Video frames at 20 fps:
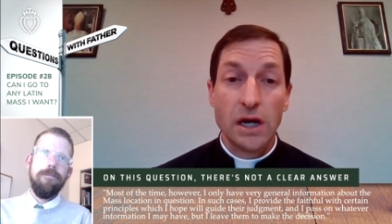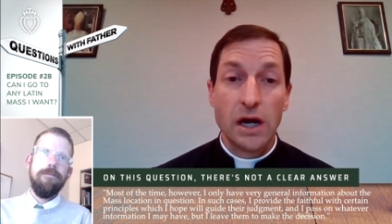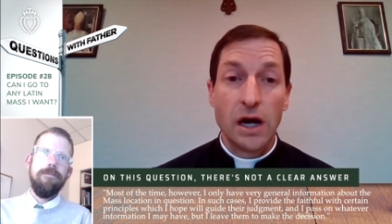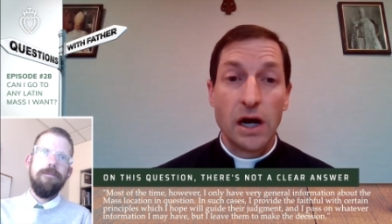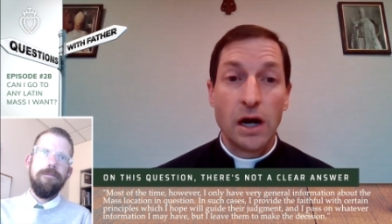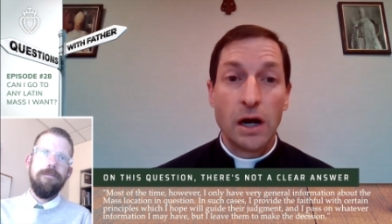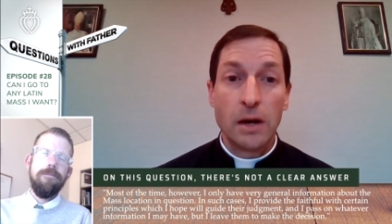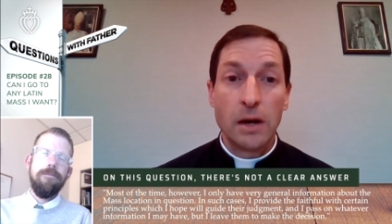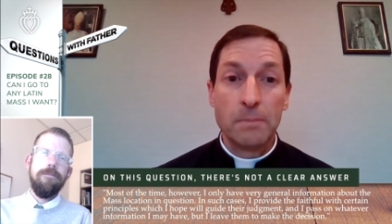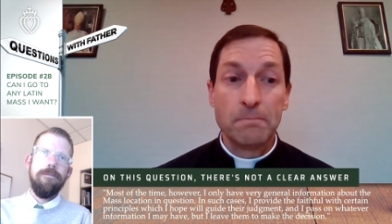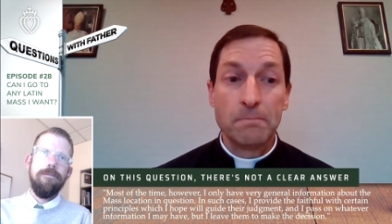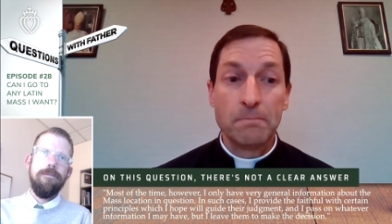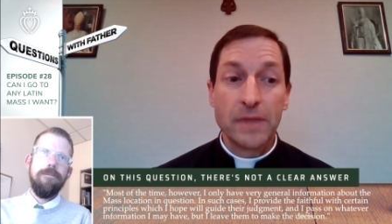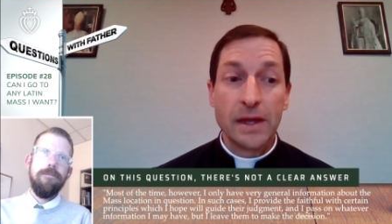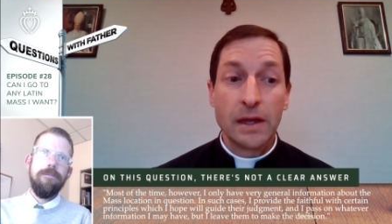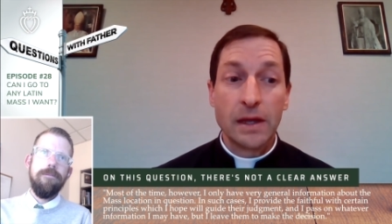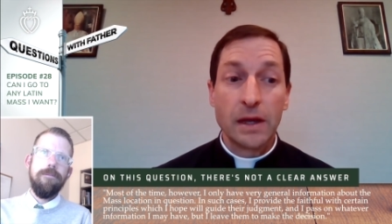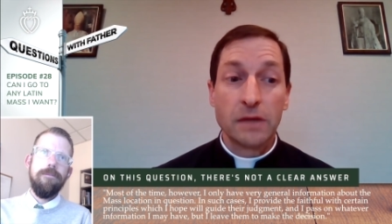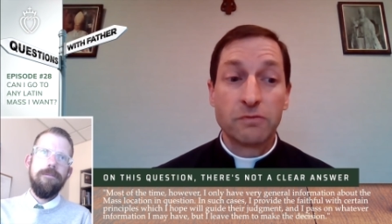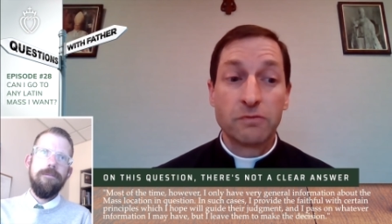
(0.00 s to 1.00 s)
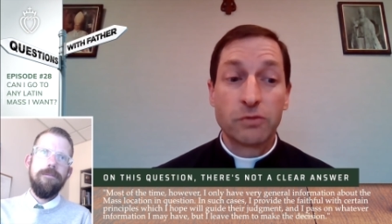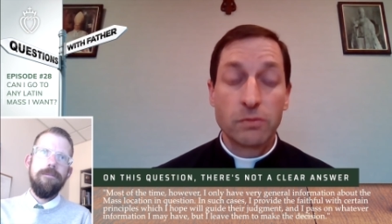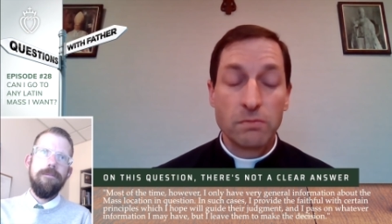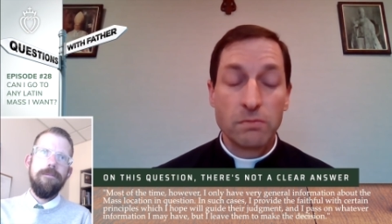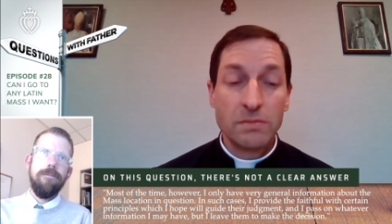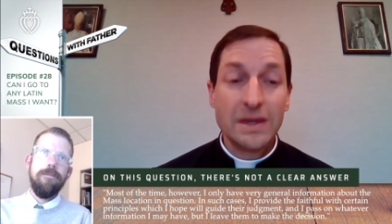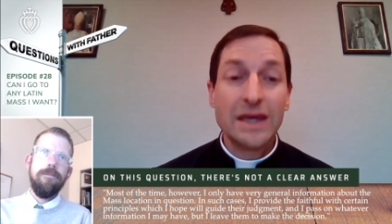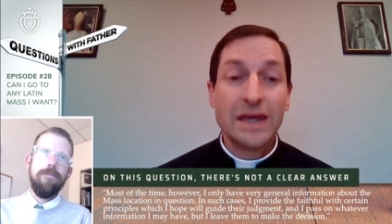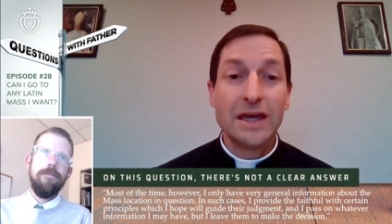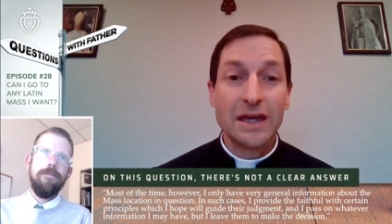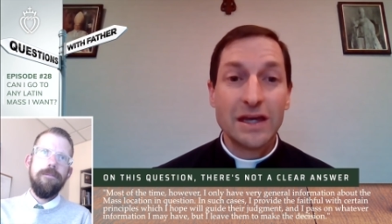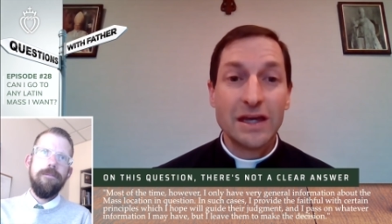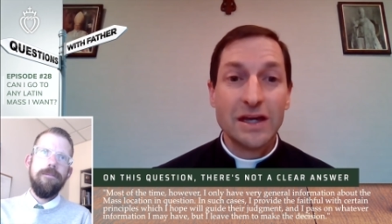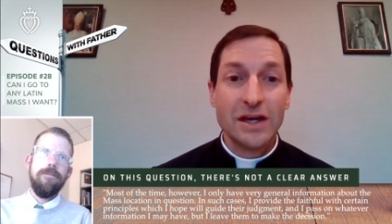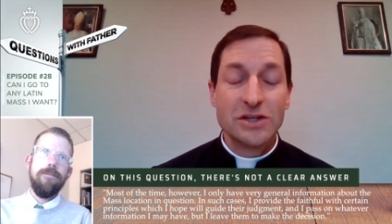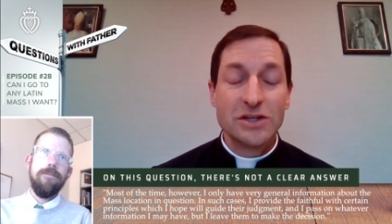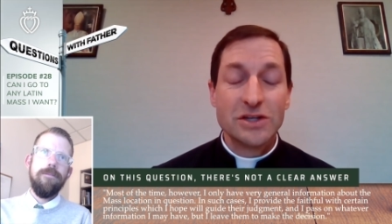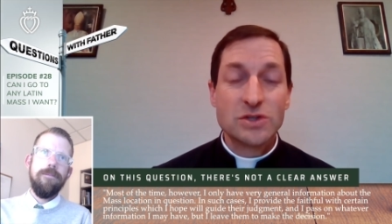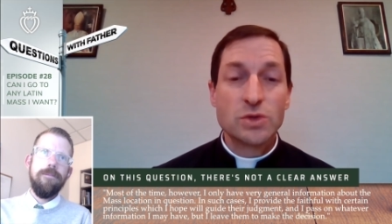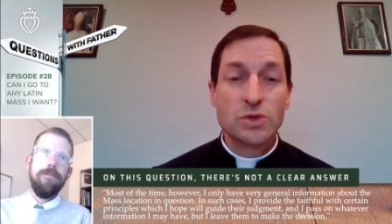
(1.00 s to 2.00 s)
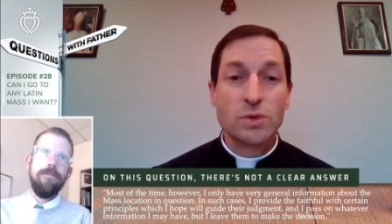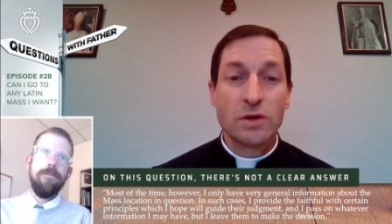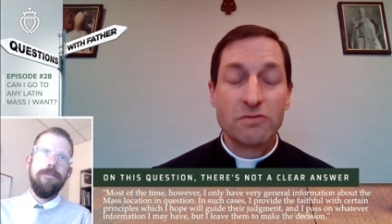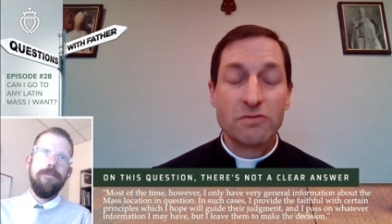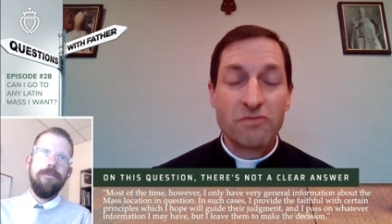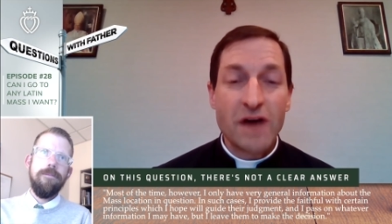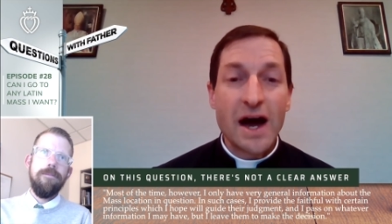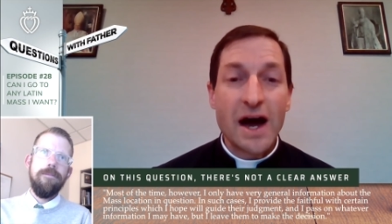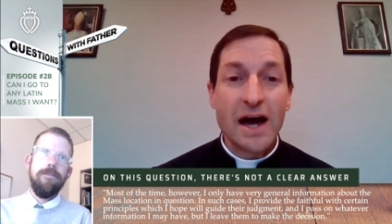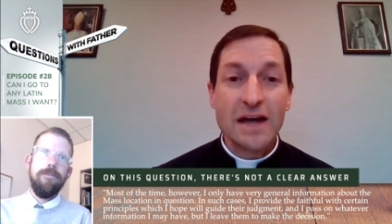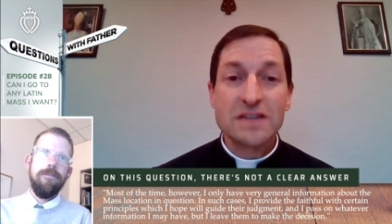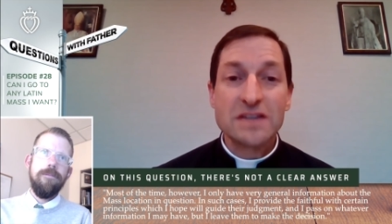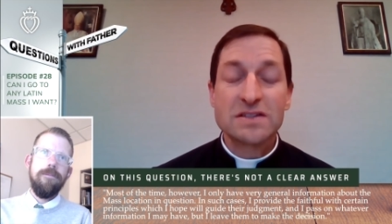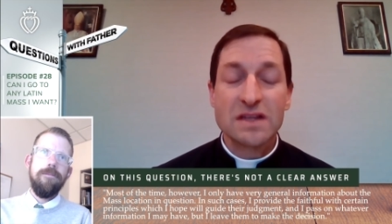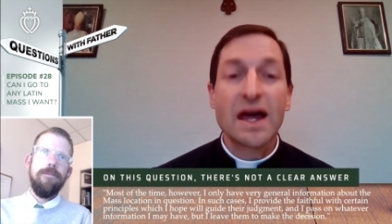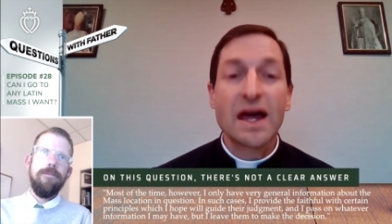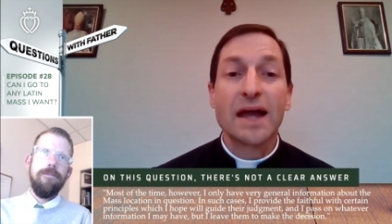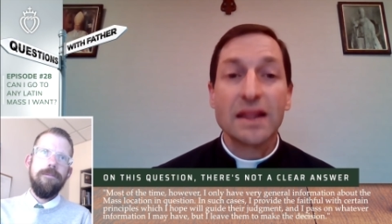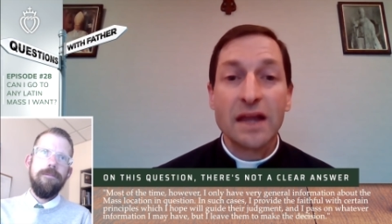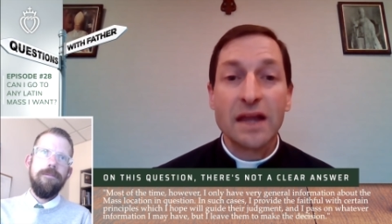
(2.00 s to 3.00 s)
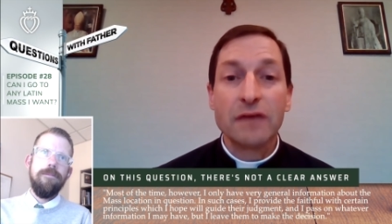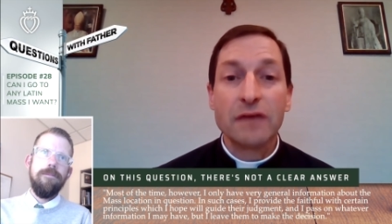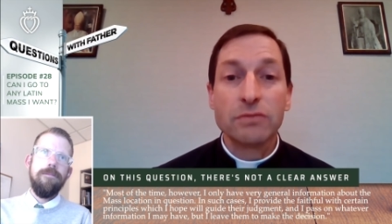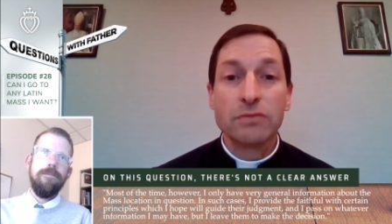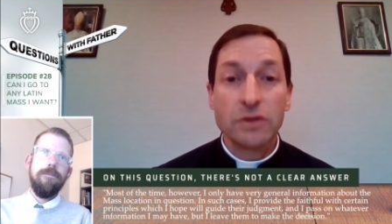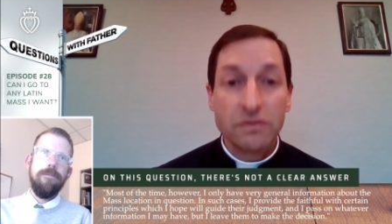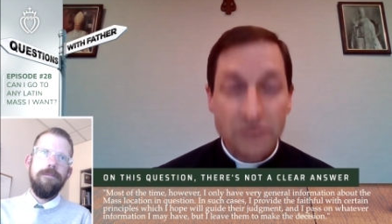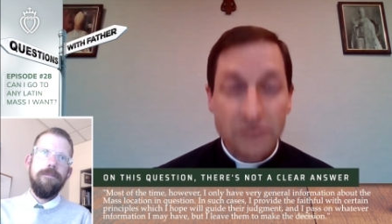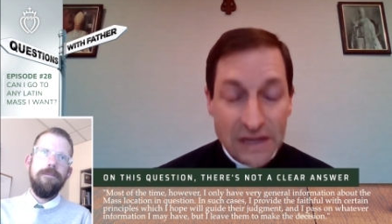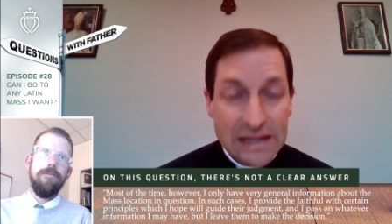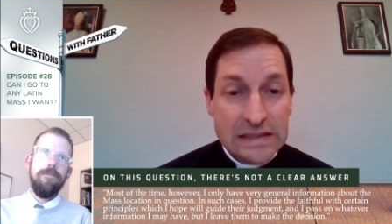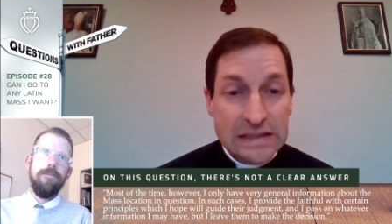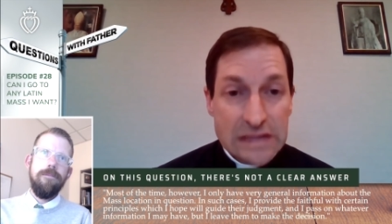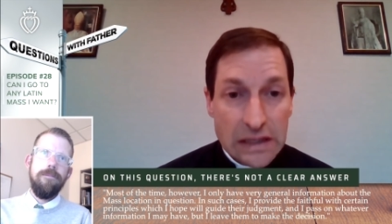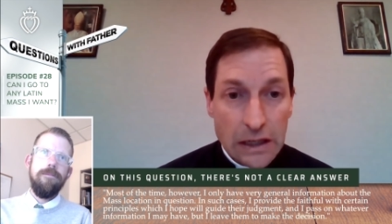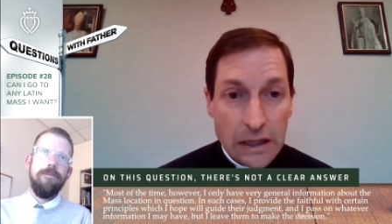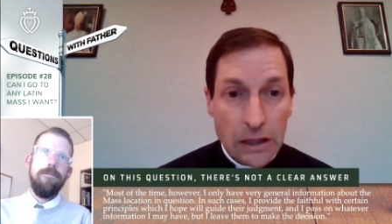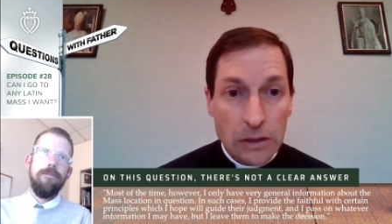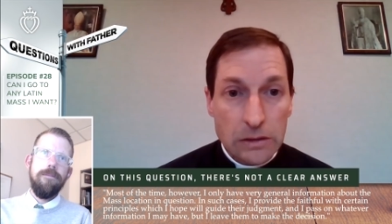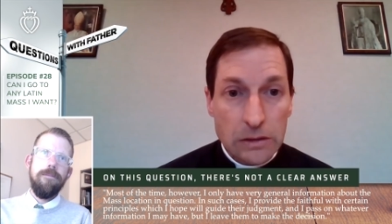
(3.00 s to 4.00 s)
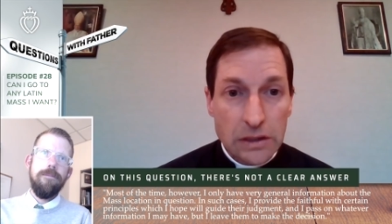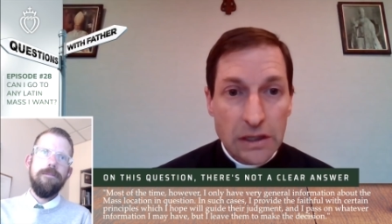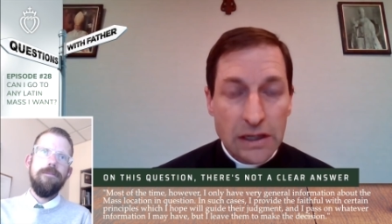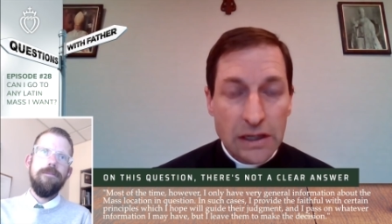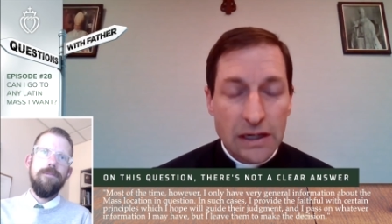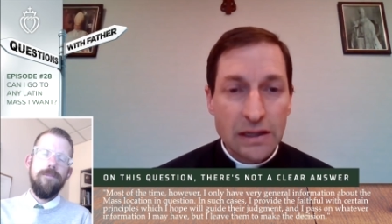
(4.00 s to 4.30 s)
for me to advise to that level of detail